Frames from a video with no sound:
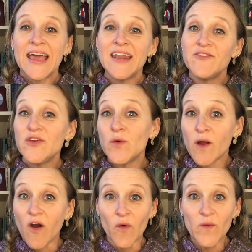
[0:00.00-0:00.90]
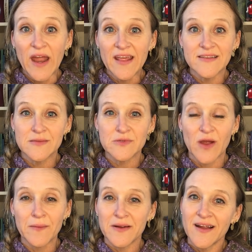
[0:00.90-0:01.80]
And if you are already a
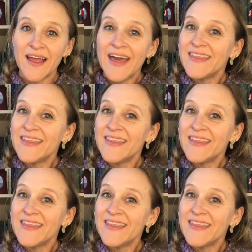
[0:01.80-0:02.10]
subscriber,